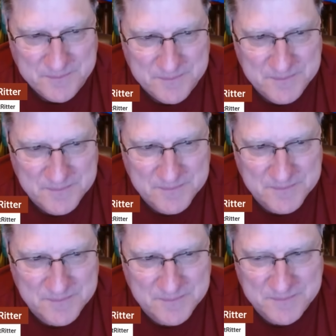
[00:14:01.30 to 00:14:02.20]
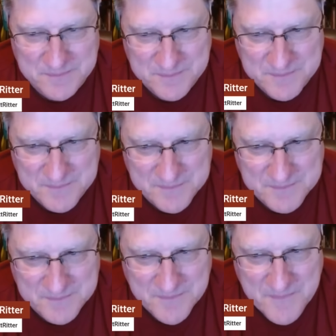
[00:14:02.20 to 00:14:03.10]

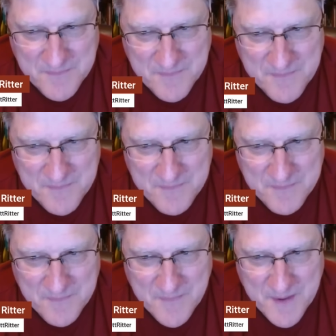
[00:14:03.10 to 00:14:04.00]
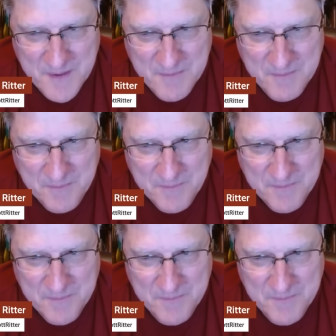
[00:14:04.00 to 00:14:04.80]
(not speaking)